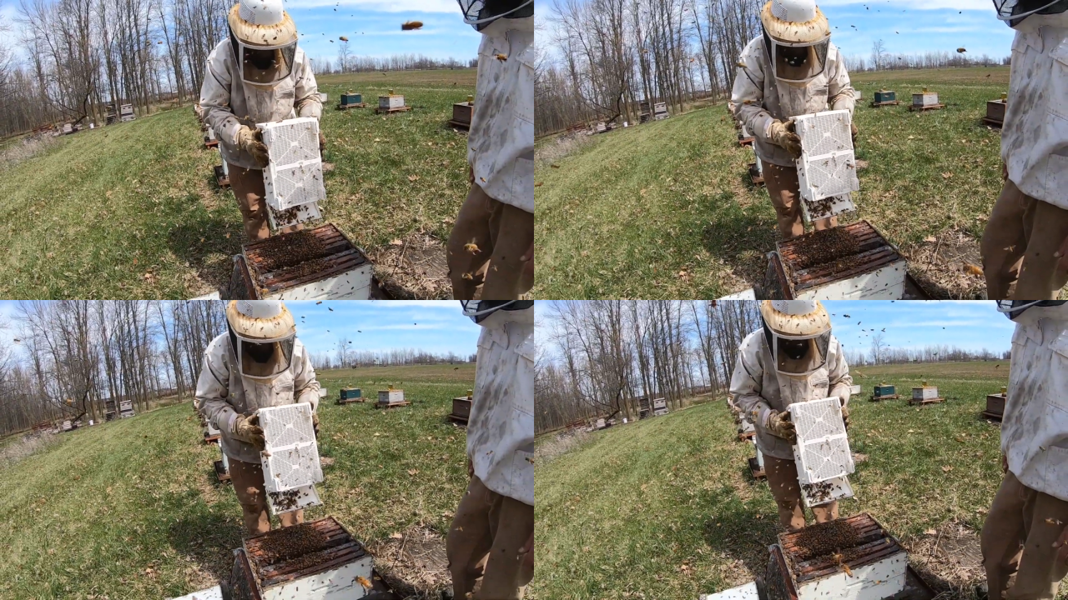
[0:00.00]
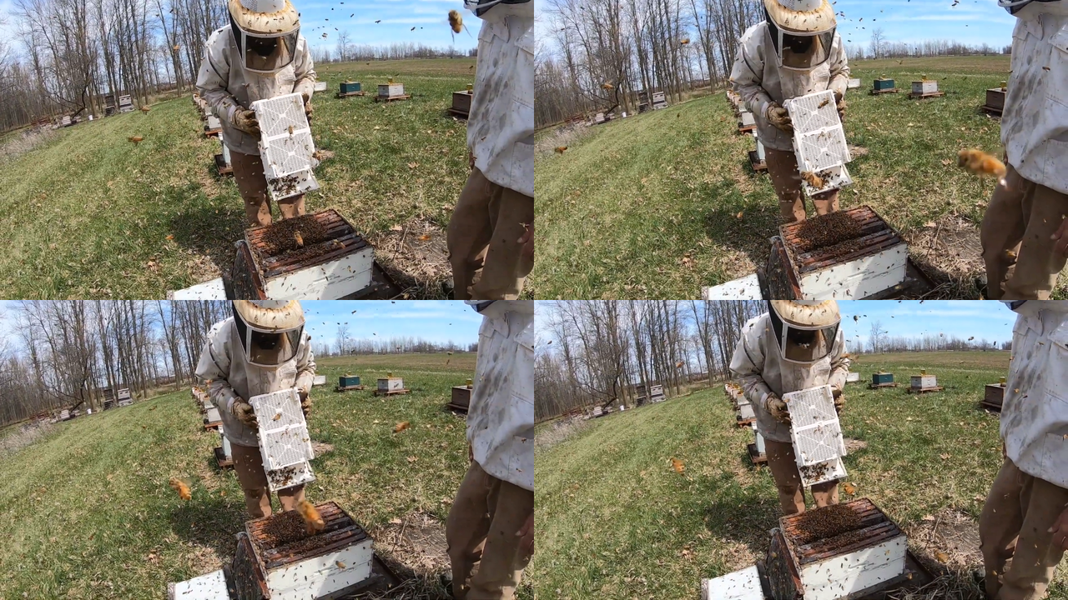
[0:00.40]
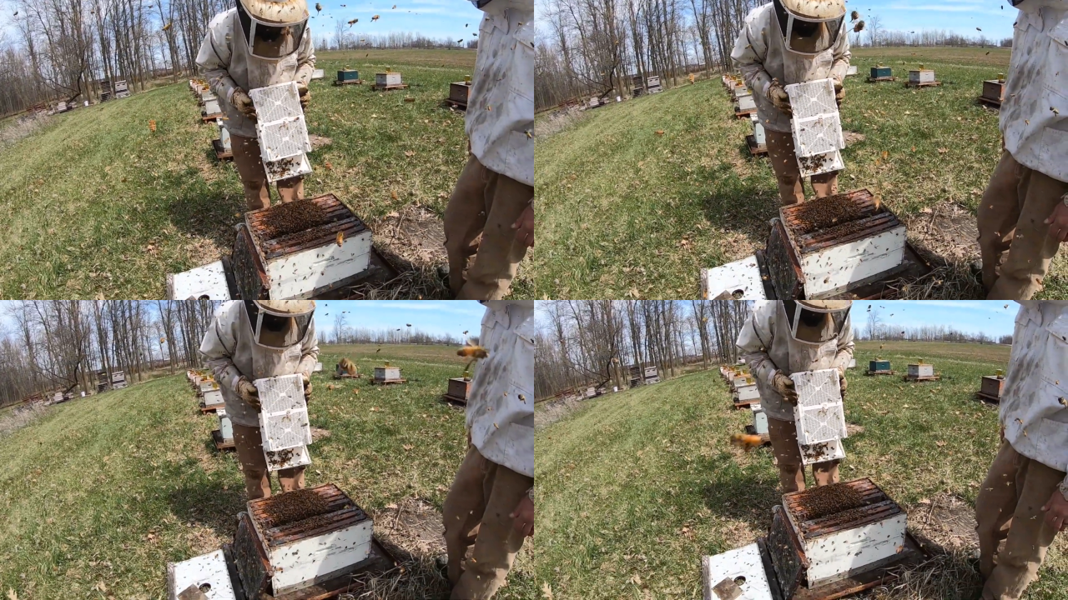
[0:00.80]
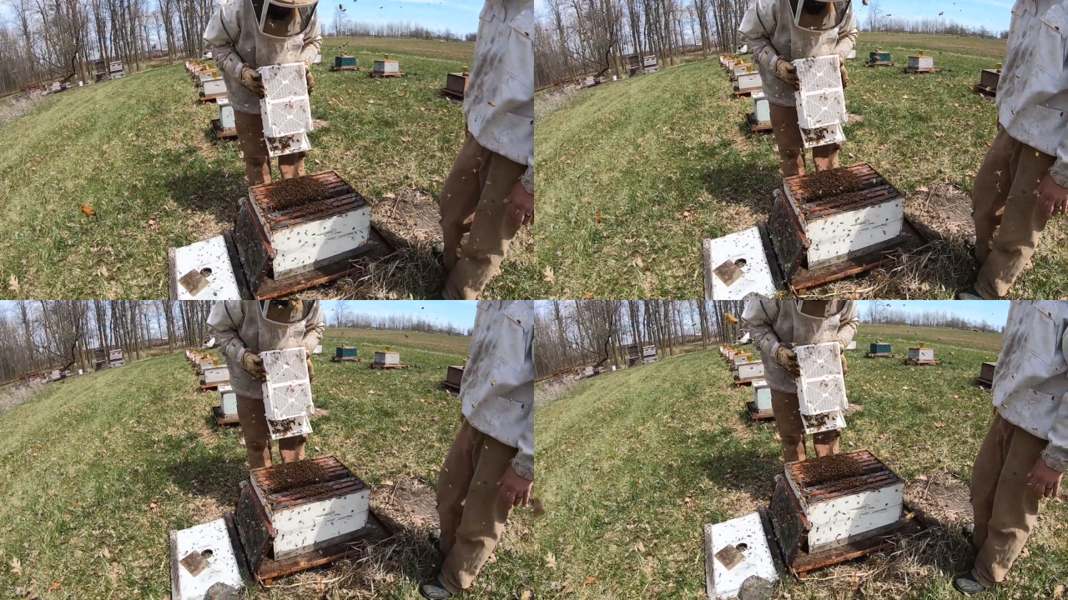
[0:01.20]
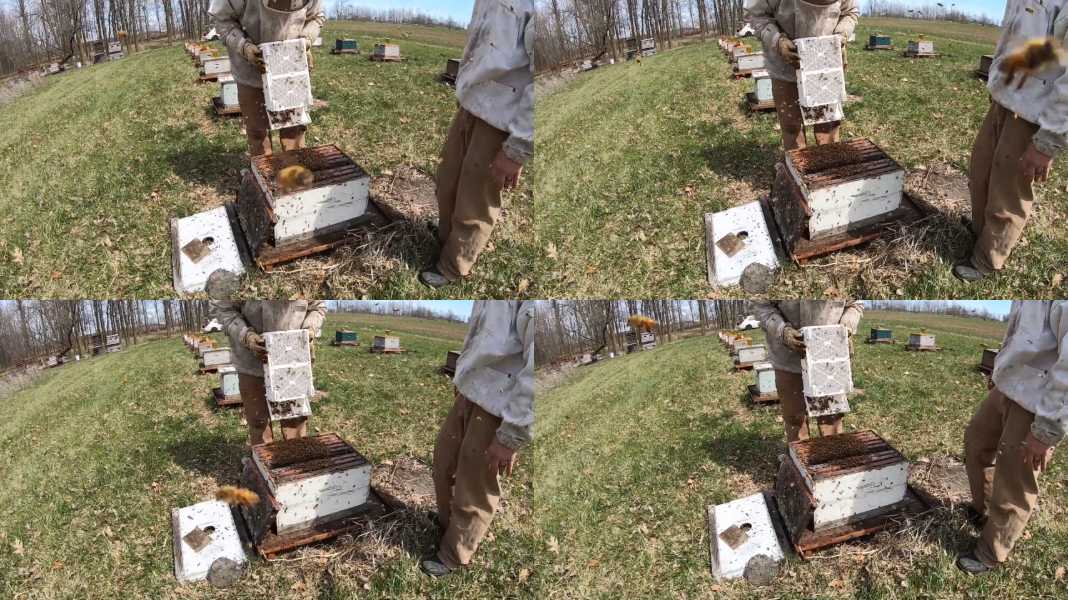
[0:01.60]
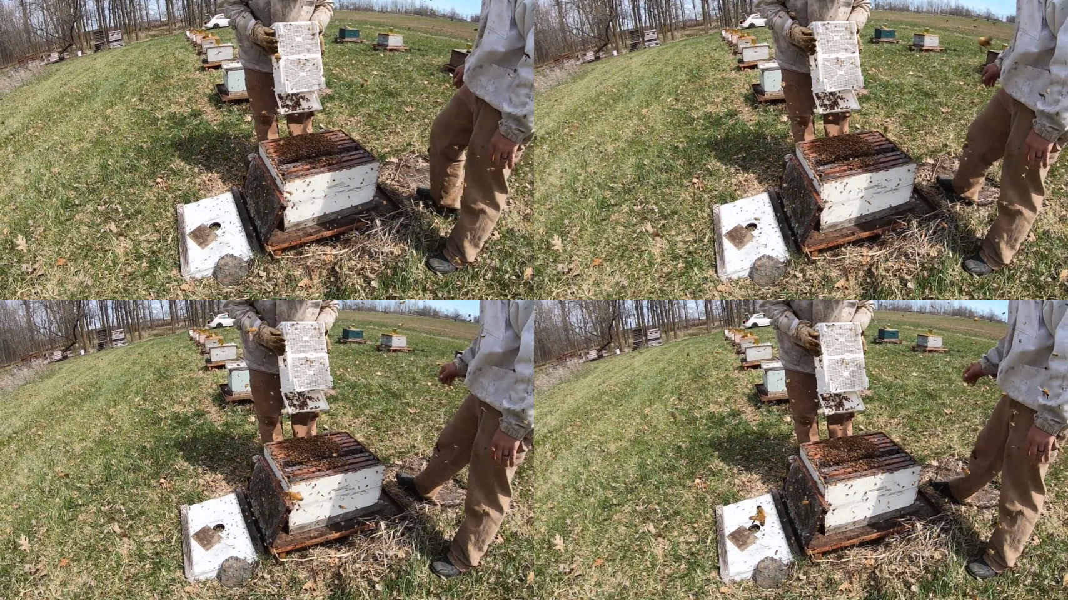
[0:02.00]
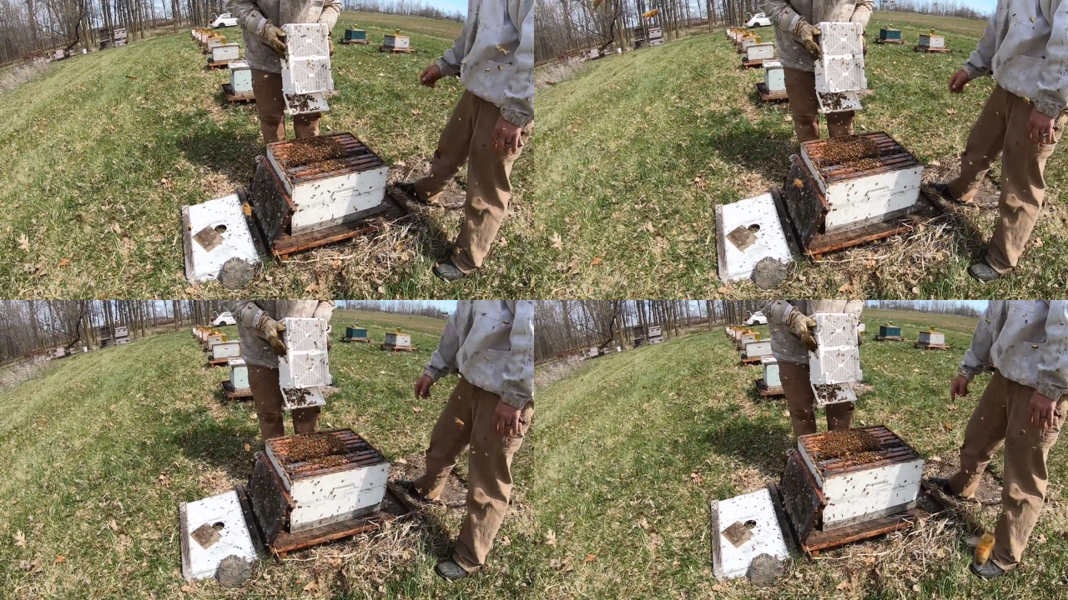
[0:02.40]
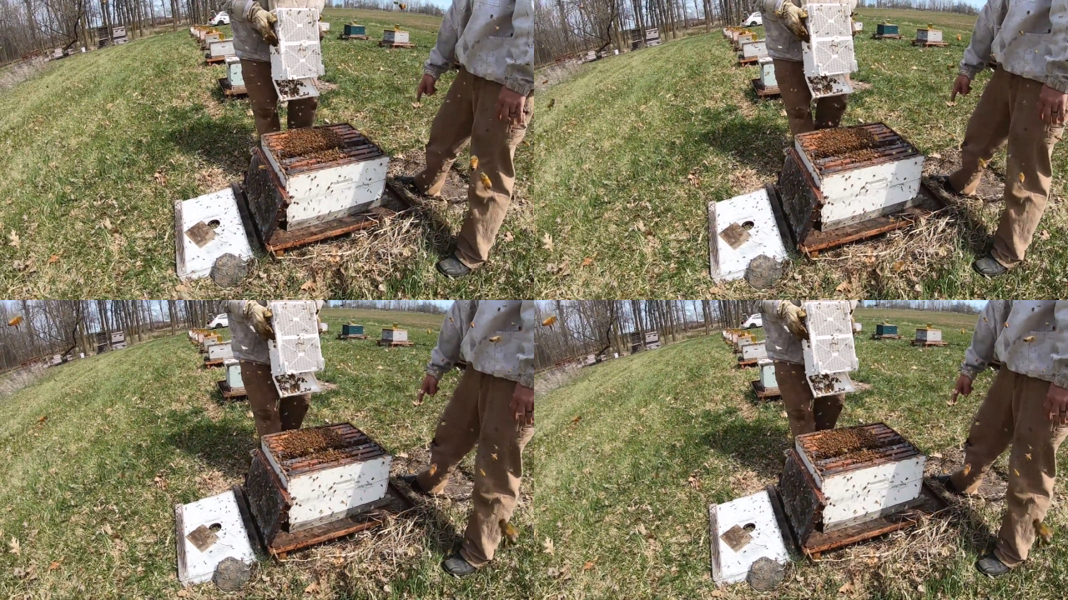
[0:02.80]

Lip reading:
(no speaker visible)